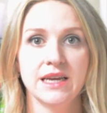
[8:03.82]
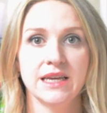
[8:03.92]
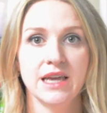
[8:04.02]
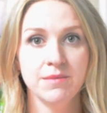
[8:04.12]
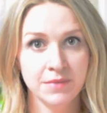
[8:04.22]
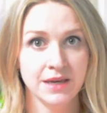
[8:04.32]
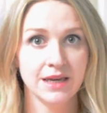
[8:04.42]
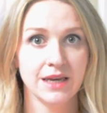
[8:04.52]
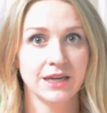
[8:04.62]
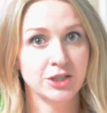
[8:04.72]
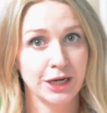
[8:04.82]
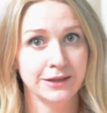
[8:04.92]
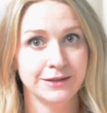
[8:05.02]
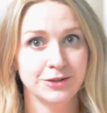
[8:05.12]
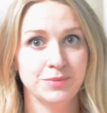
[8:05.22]
can be a
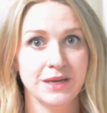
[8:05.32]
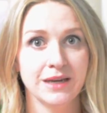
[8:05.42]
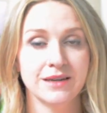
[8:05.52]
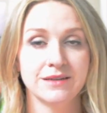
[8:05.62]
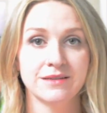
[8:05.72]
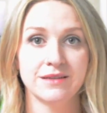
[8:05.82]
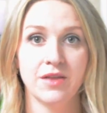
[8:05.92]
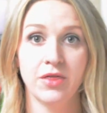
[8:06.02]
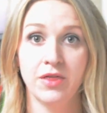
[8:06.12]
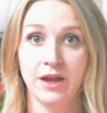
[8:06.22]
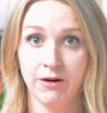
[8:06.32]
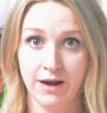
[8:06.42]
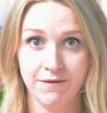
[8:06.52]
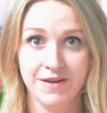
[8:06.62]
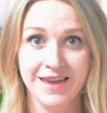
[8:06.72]
challenge because they're
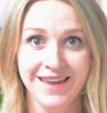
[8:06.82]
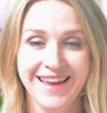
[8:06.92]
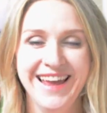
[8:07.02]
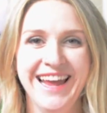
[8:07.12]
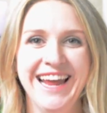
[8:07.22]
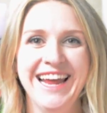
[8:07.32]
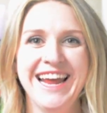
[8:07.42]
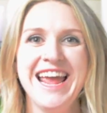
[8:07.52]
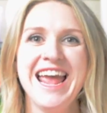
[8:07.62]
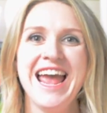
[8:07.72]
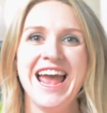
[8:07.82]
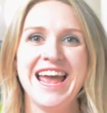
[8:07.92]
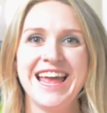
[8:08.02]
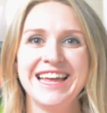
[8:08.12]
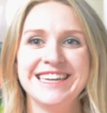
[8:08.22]
heavy
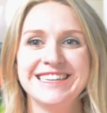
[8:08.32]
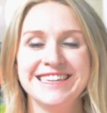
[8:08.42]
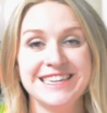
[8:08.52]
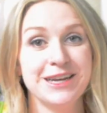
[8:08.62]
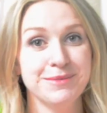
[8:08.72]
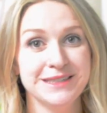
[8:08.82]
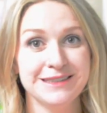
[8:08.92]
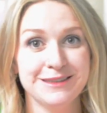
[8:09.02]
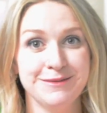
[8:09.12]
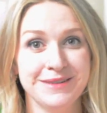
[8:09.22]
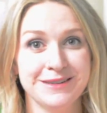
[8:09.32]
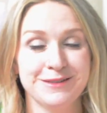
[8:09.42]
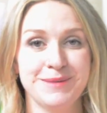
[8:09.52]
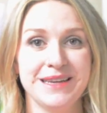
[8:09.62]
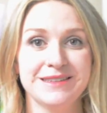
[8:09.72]
and they take up a decent amount of
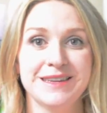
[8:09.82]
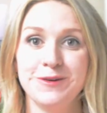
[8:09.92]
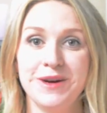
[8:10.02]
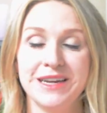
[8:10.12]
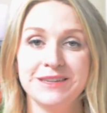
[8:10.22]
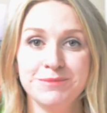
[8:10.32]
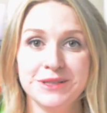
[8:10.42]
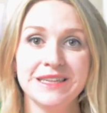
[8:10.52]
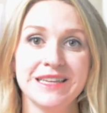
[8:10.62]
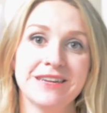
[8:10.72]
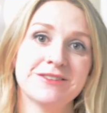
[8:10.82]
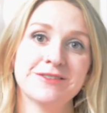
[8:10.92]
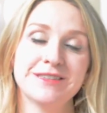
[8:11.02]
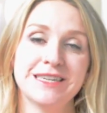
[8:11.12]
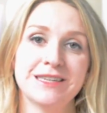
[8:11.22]
space. So I completely
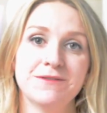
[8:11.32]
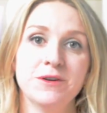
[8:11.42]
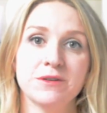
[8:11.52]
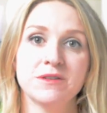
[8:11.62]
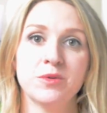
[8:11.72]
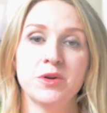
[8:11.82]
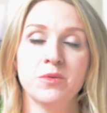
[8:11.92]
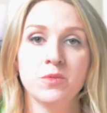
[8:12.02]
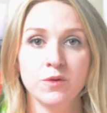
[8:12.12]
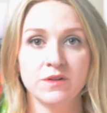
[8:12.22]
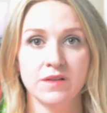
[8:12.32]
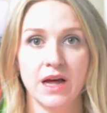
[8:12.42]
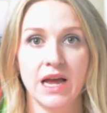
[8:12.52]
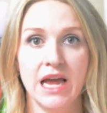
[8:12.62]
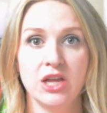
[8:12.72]
understand if you are someone who moves a
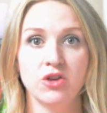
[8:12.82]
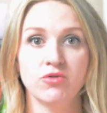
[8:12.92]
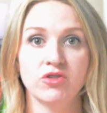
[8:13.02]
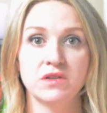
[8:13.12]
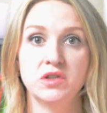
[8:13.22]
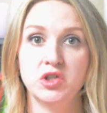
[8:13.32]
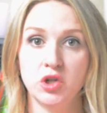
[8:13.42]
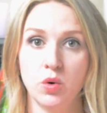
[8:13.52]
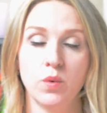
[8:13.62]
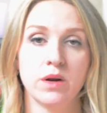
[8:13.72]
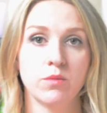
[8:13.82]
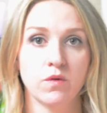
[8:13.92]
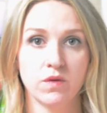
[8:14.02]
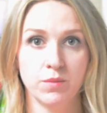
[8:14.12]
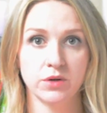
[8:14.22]
lot and you just don't want to
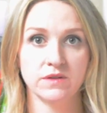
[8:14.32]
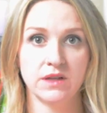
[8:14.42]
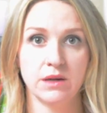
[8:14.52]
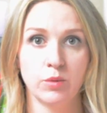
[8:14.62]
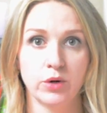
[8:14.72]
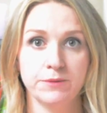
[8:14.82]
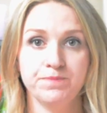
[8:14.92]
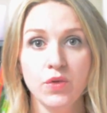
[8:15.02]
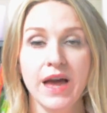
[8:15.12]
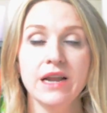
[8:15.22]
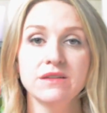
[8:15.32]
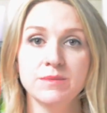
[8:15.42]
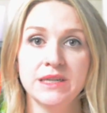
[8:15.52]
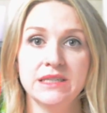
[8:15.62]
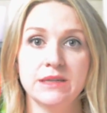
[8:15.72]
move the books anymore. So that is
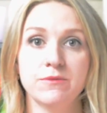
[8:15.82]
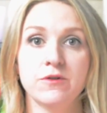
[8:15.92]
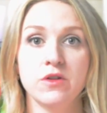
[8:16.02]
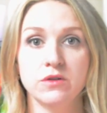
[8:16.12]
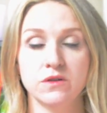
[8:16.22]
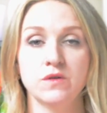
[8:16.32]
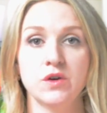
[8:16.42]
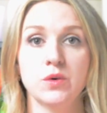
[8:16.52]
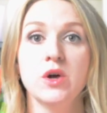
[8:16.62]
my tip for those of you